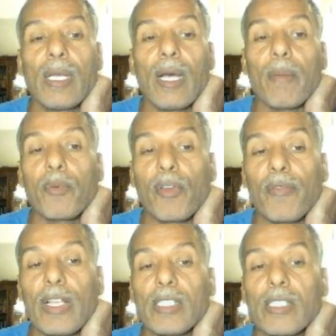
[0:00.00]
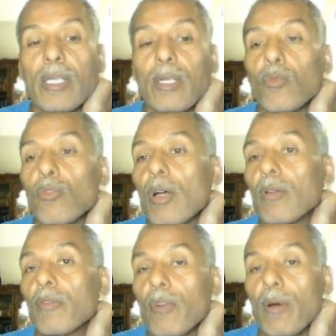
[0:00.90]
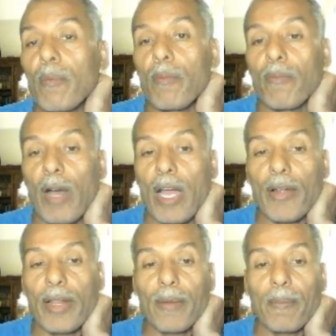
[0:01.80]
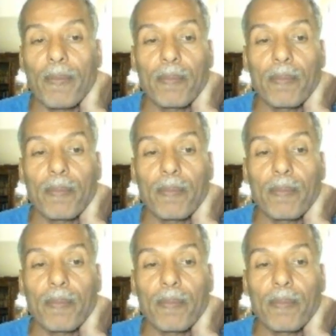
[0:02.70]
and prevents the neuron from firing.